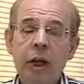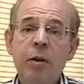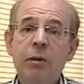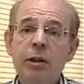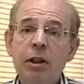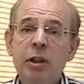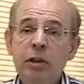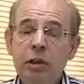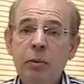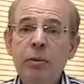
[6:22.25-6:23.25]
But the
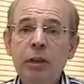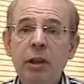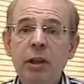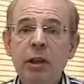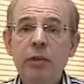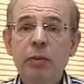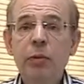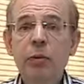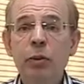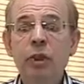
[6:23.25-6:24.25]
combi needs to be
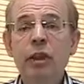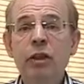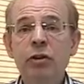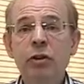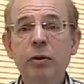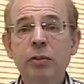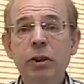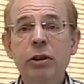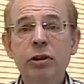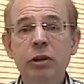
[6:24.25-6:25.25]
working at a certain
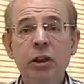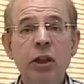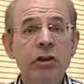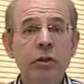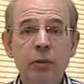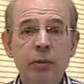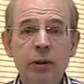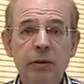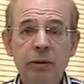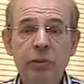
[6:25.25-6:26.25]
pressure to be able
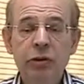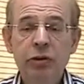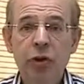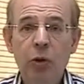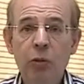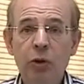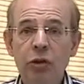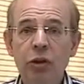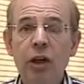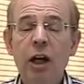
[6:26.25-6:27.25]
to produce hot water,